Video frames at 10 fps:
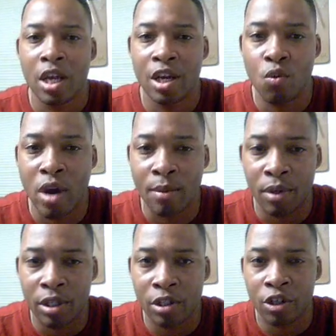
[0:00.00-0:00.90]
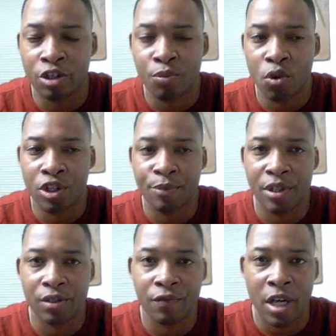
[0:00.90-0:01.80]
in a way, but yours more
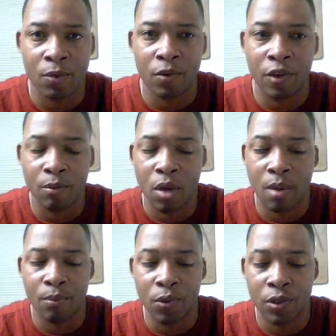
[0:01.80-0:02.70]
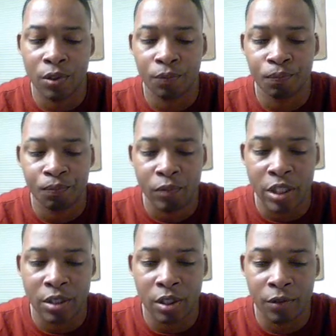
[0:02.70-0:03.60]
specified with hip hop music
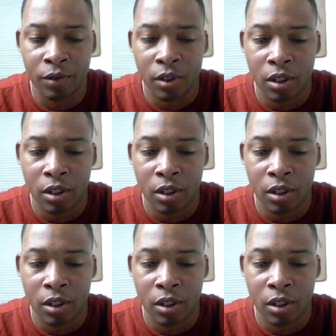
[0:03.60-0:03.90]
and stuff.